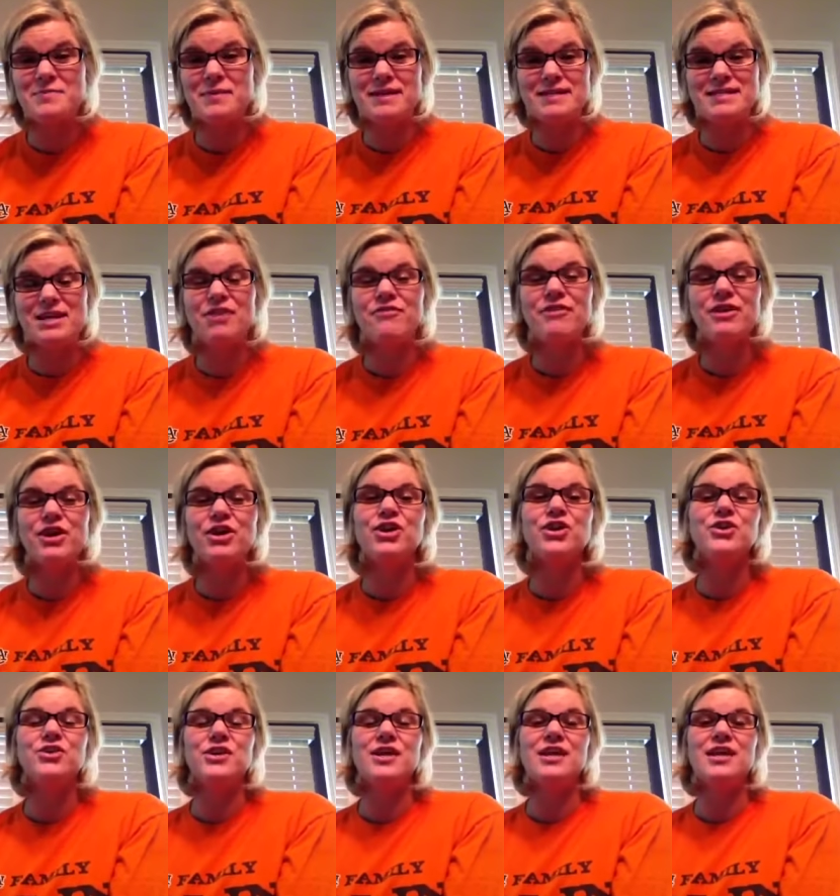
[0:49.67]
myself
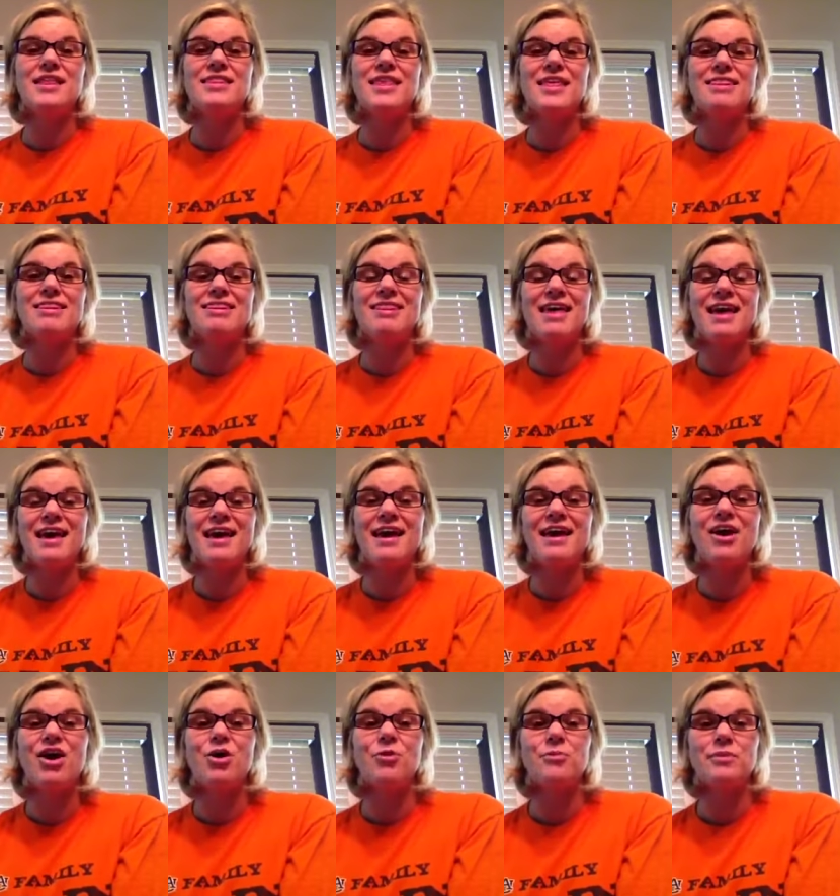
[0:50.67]
included, that
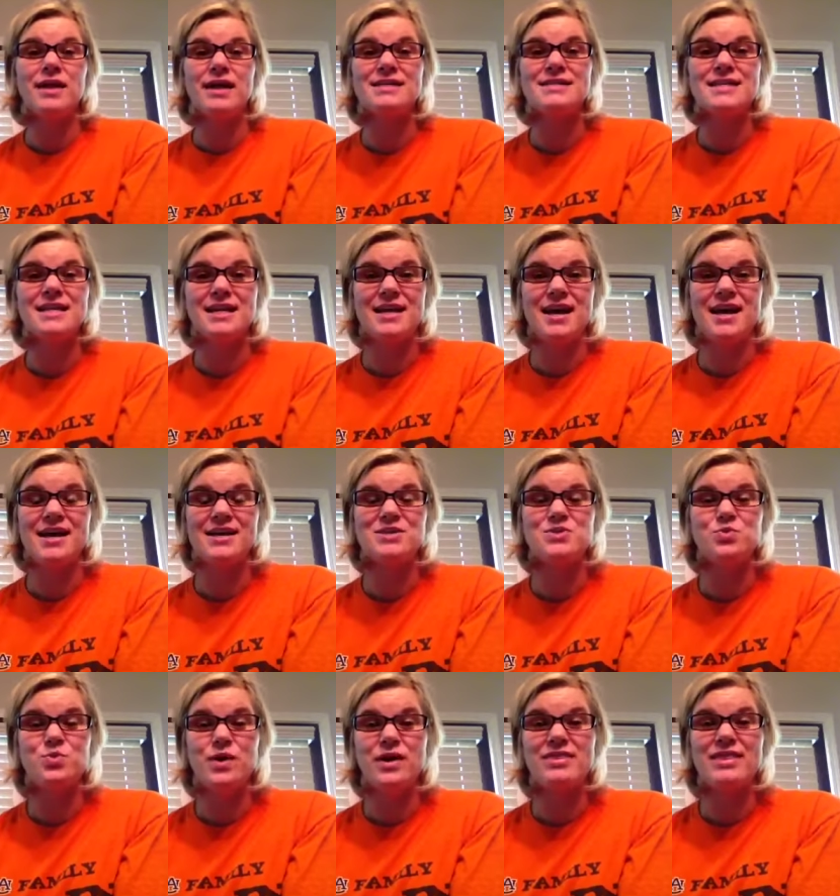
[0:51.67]
they are blessing
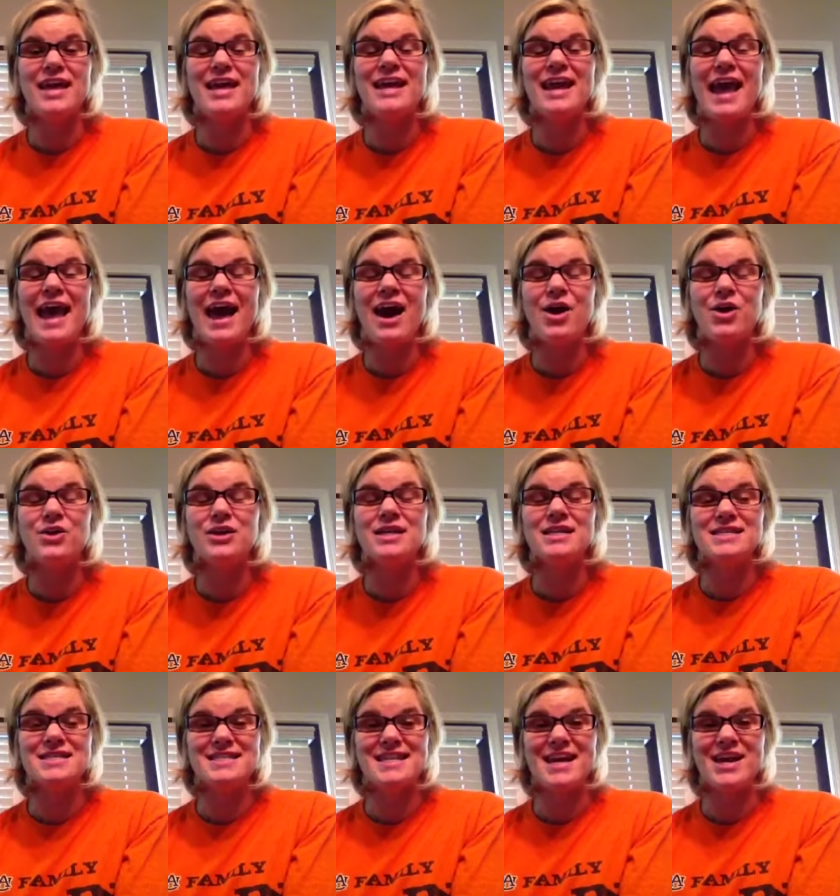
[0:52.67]
us with an
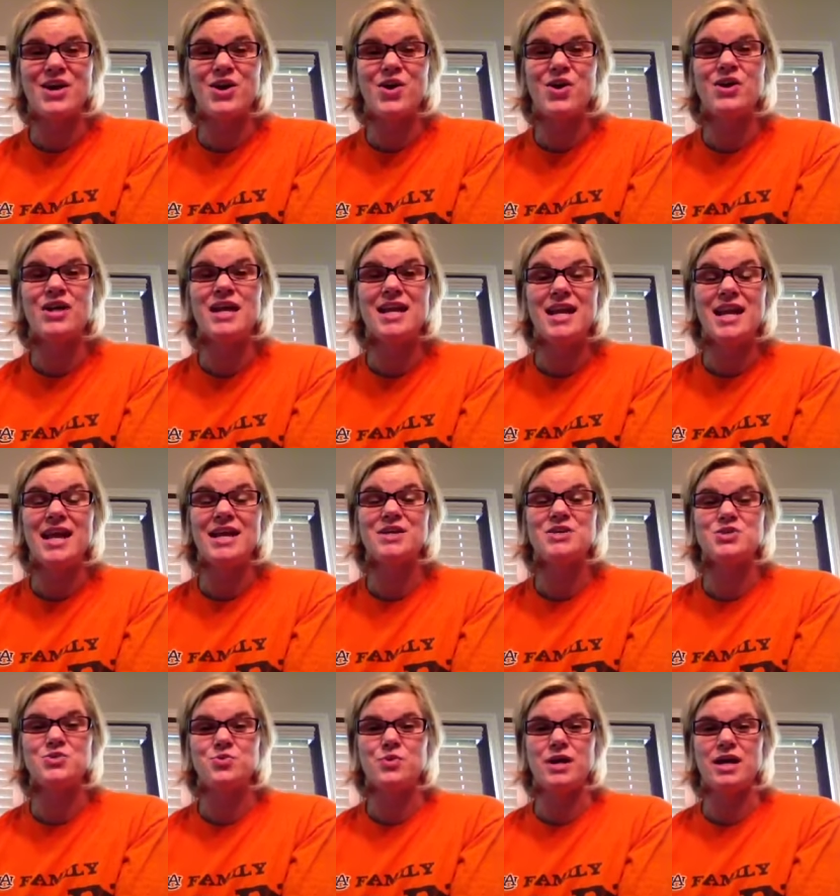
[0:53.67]
outlet sale
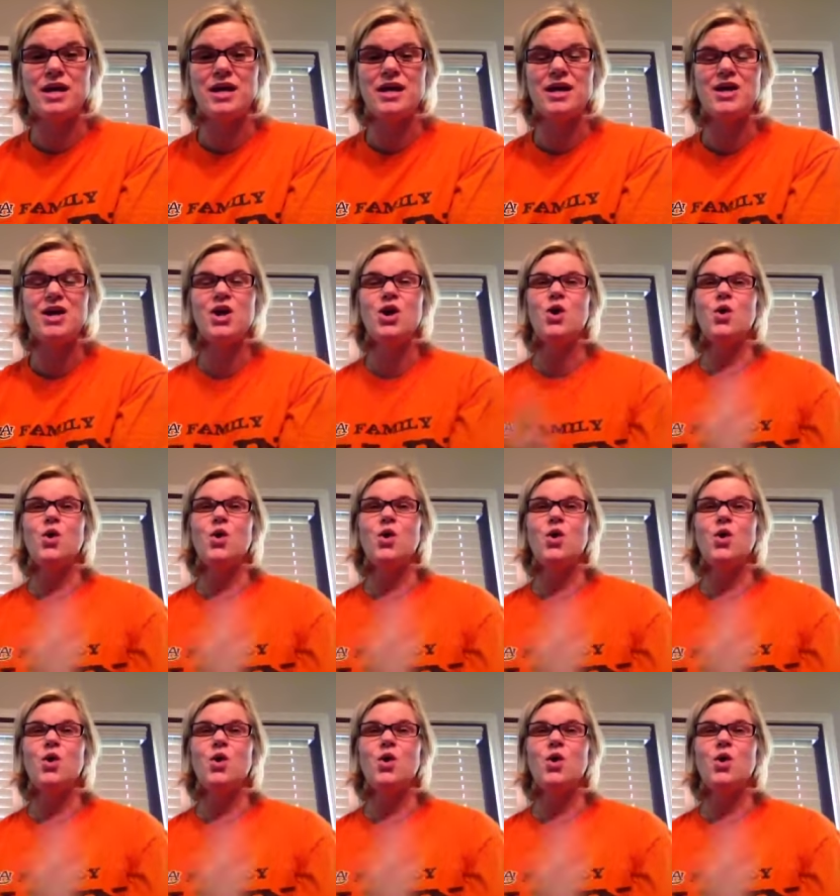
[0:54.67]
next week.